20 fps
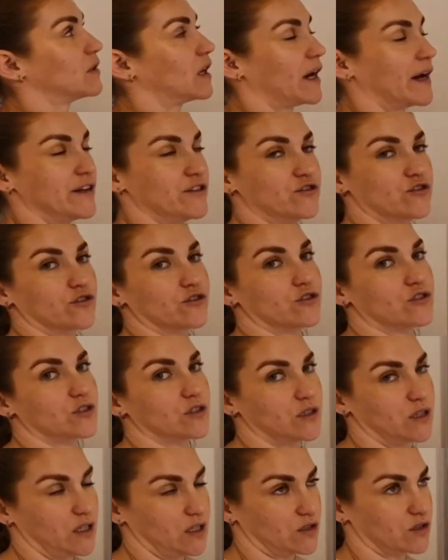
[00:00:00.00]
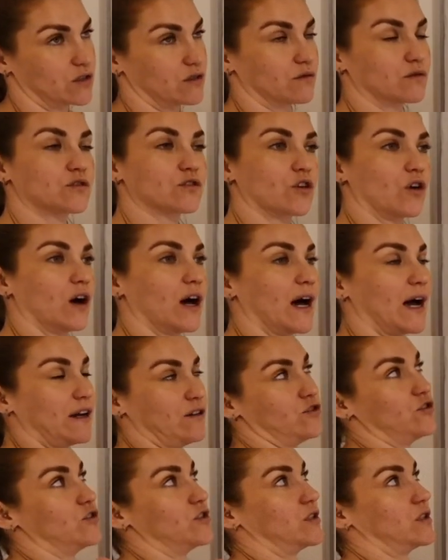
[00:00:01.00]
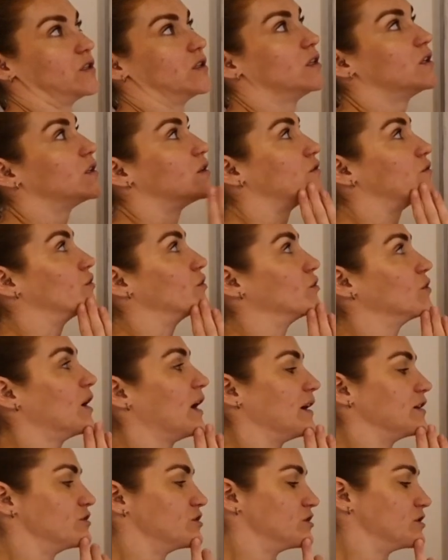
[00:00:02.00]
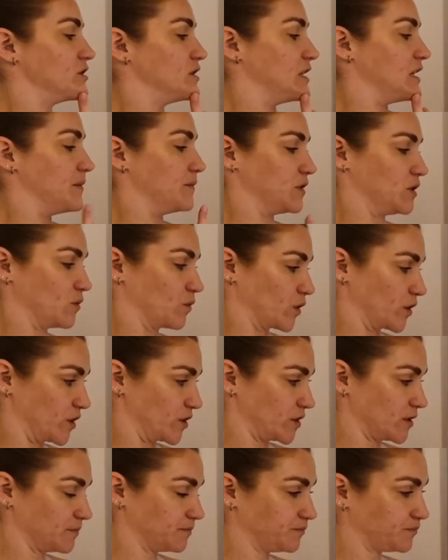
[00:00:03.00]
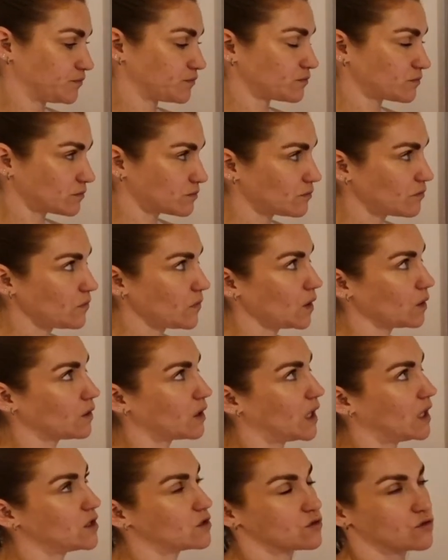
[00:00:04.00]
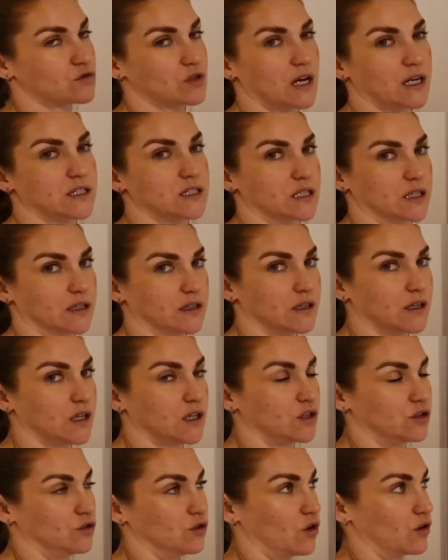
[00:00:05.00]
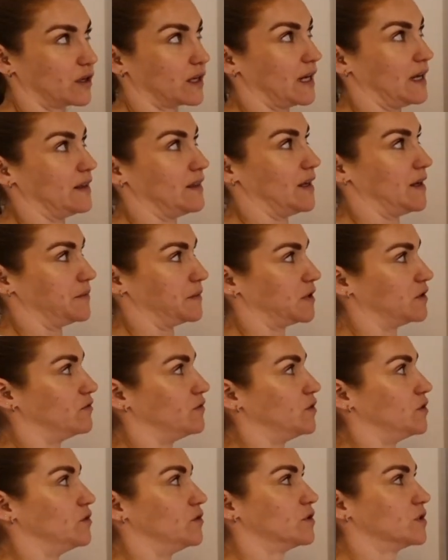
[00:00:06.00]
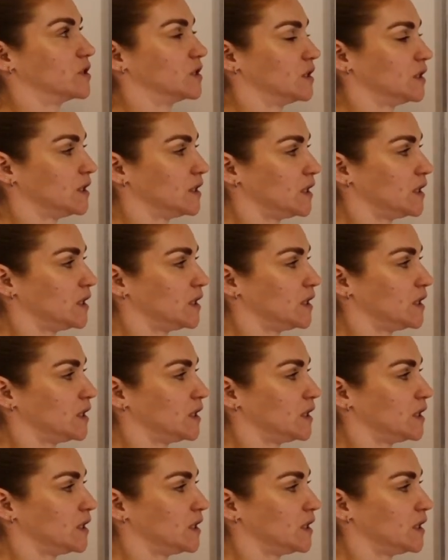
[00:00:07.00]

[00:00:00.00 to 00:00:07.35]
hydrogenation. It's got hydrogen, full hydrogen name in the word. Okay, so try to not get them confused.